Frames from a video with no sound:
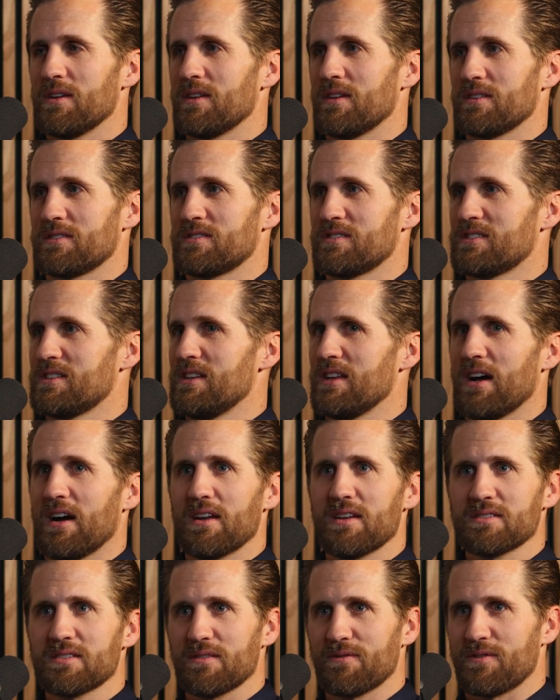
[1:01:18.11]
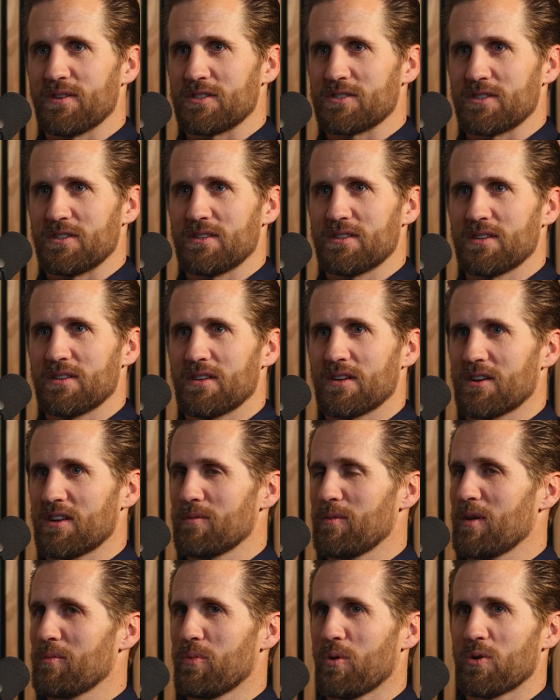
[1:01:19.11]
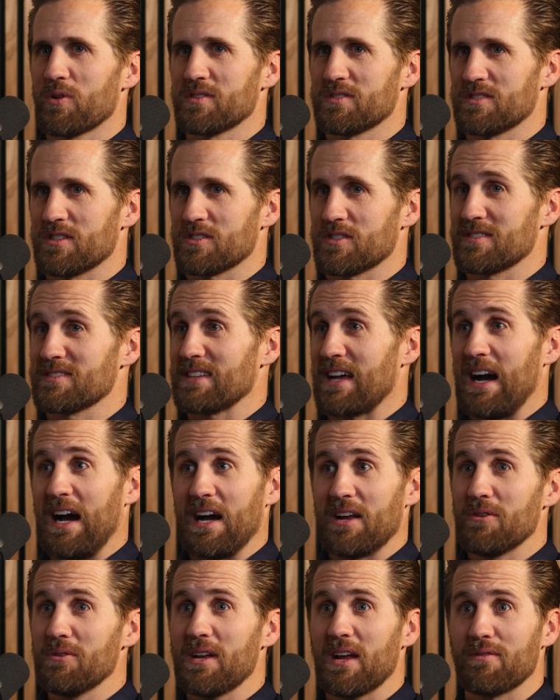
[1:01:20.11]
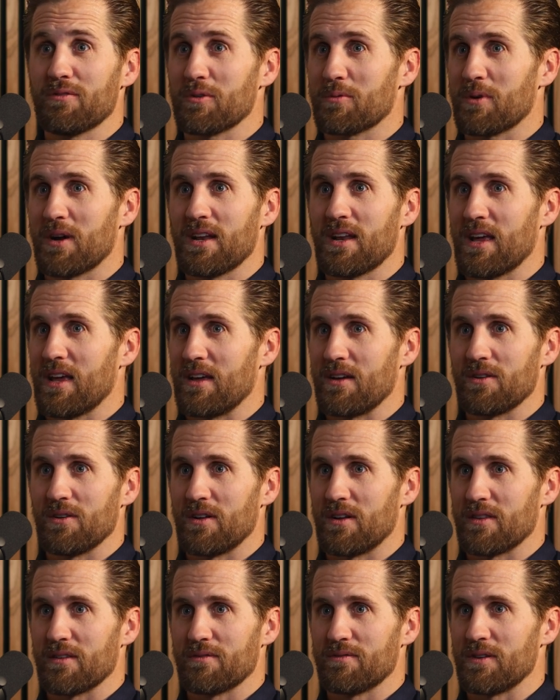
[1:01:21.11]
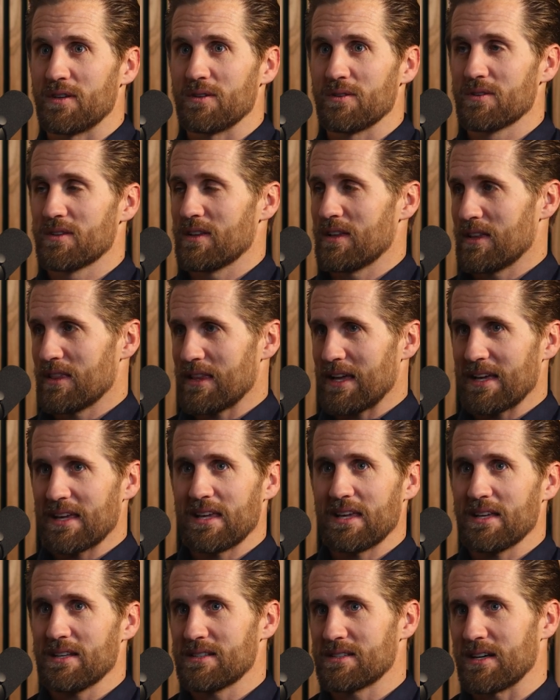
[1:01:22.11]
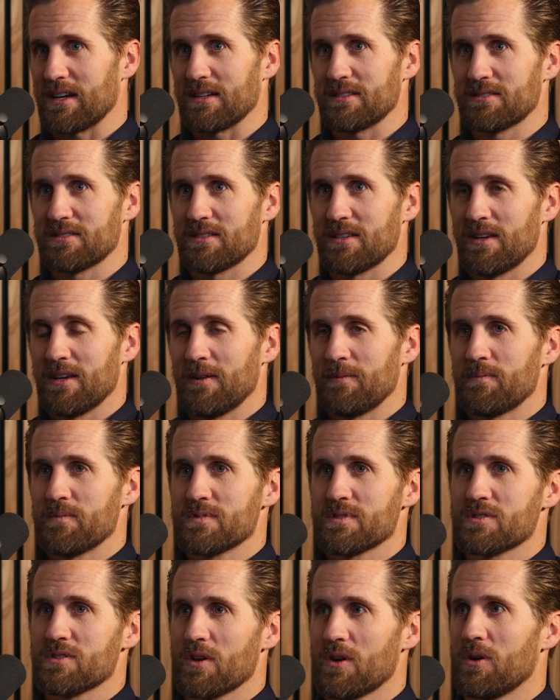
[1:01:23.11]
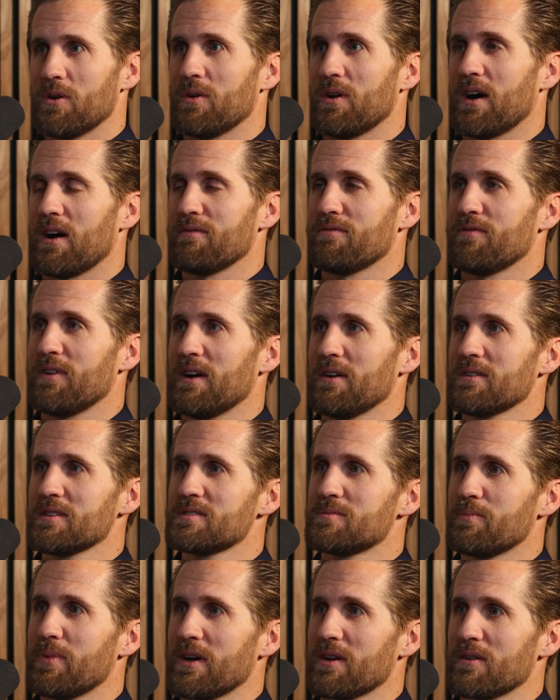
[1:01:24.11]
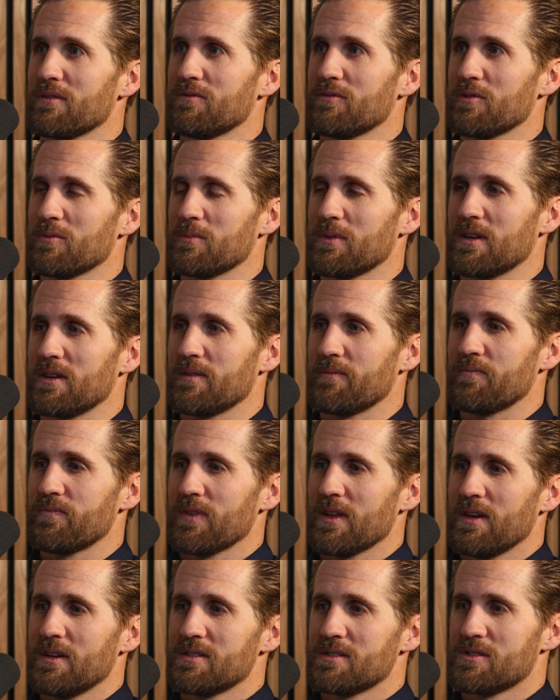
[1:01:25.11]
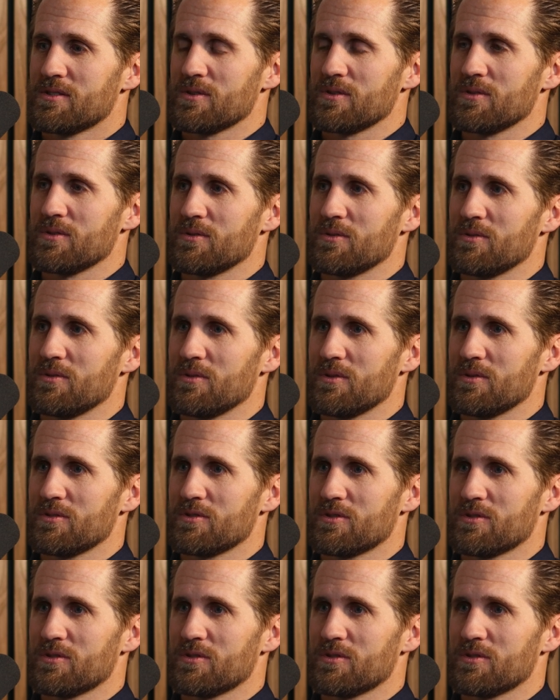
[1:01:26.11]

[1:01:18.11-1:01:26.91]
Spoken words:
It's not as efficient. They're going to make poor decisions. I don't have the right angle on the field. That kid does. So I've found it's better for me to